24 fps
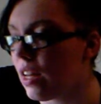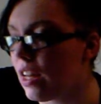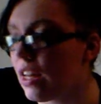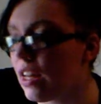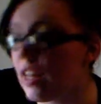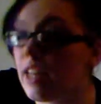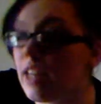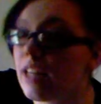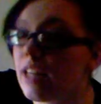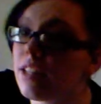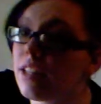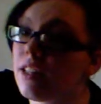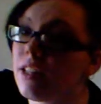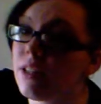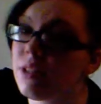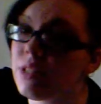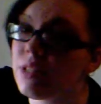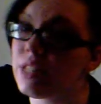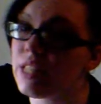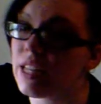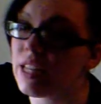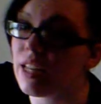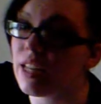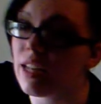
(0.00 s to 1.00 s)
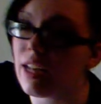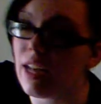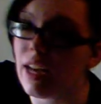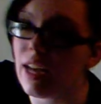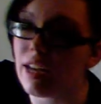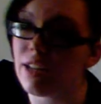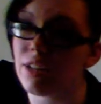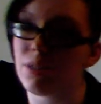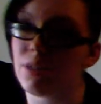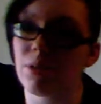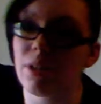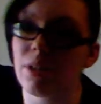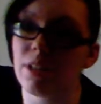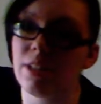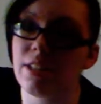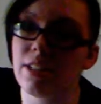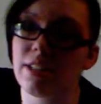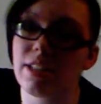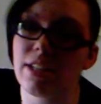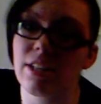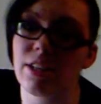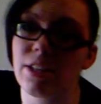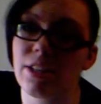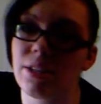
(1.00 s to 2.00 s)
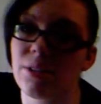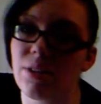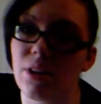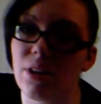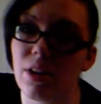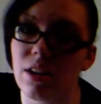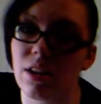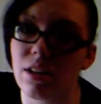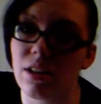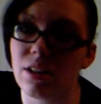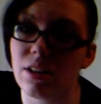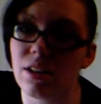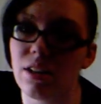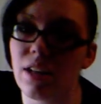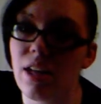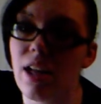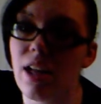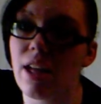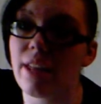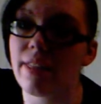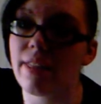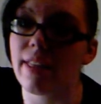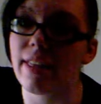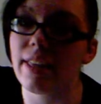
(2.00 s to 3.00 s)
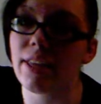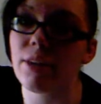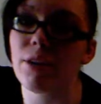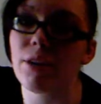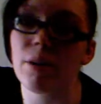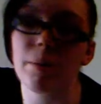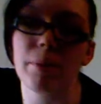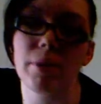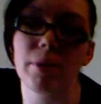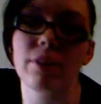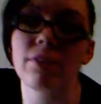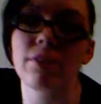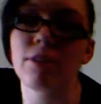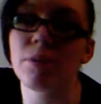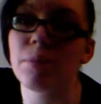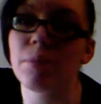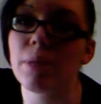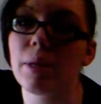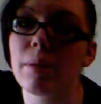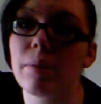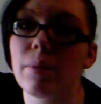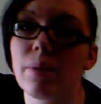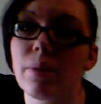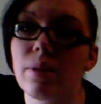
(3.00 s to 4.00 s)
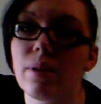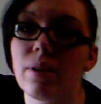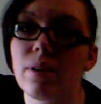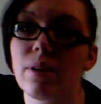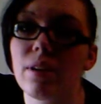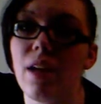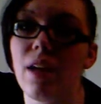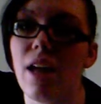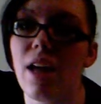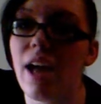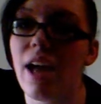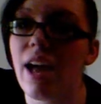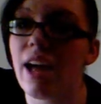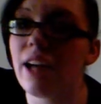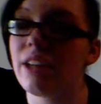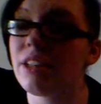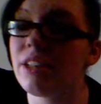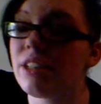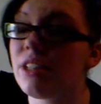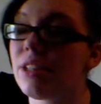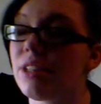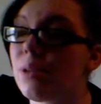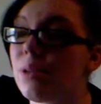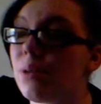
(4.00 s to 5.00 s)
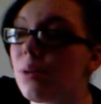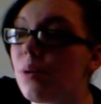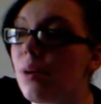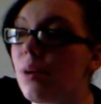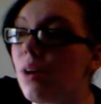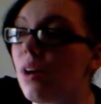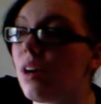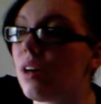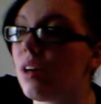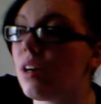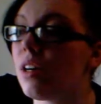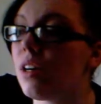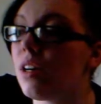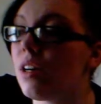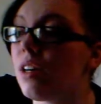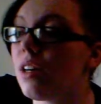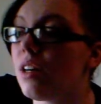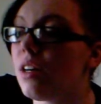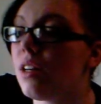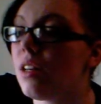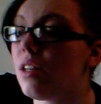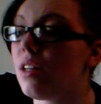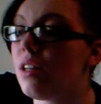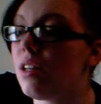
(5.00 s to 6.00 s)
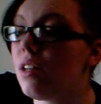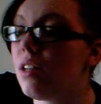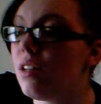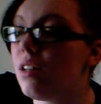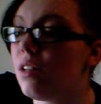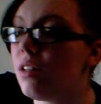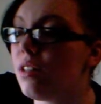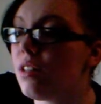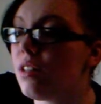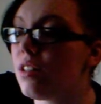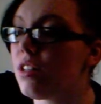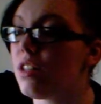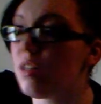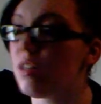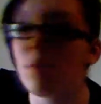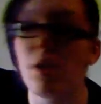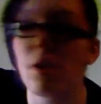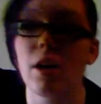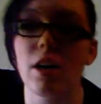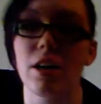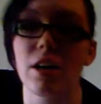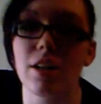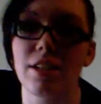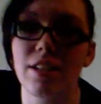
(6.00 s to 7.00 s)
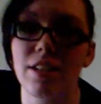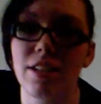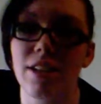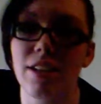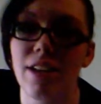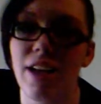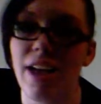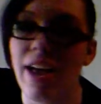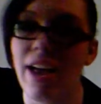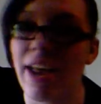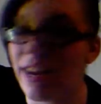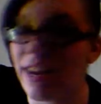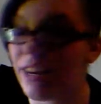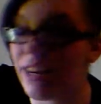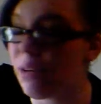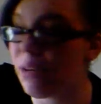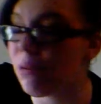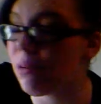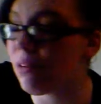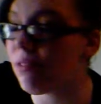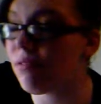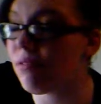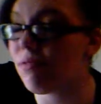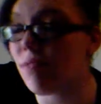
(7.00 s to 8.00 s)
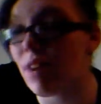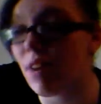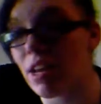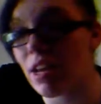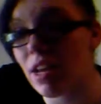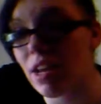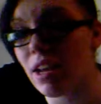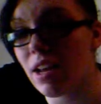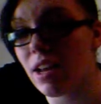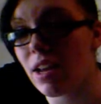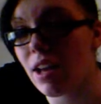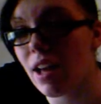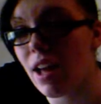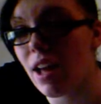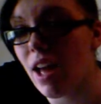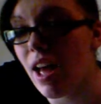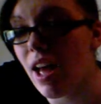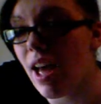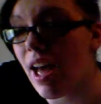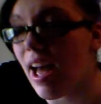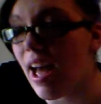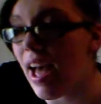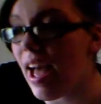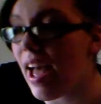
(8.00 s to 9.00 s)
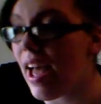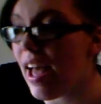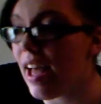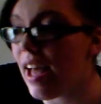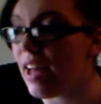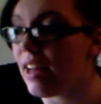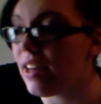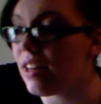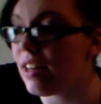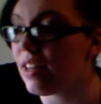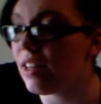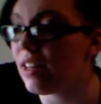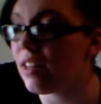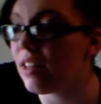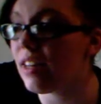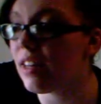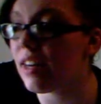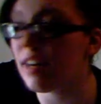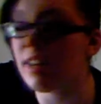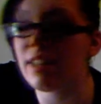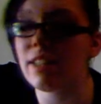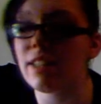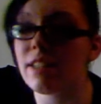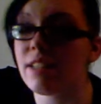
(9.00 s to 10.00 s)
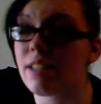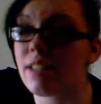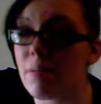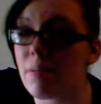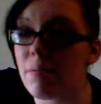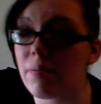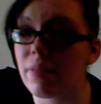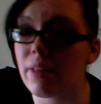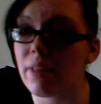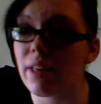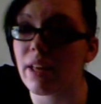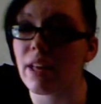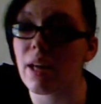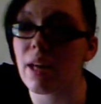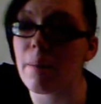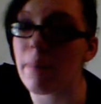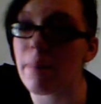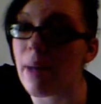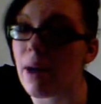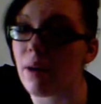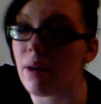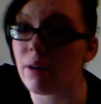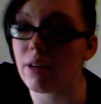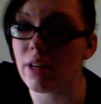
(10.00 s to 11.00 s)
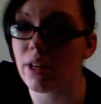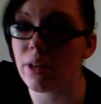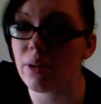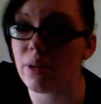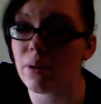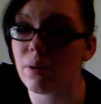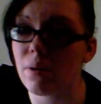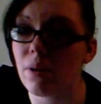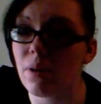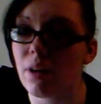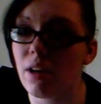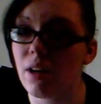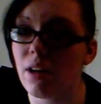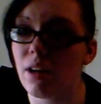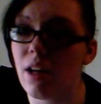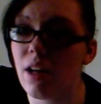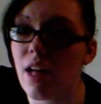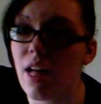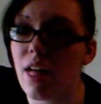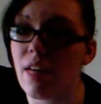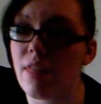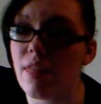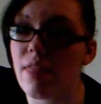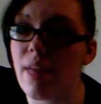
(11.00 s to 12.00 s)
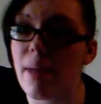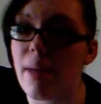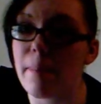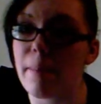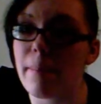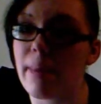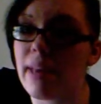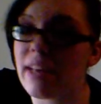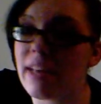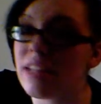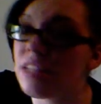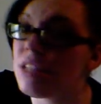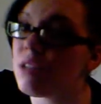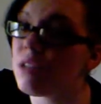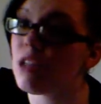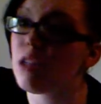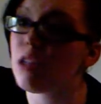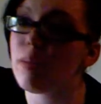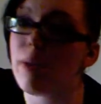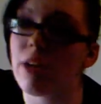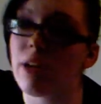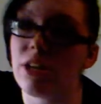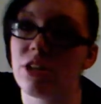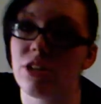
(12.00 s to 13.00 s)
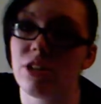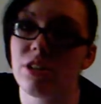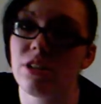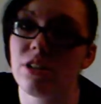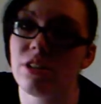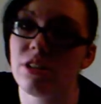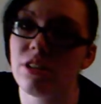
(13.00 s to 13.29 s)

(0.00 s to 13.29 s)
In closing, I just want to tell you all that you are beautiful people, and you are smart, and you are funny, and there is something about you that makes you special.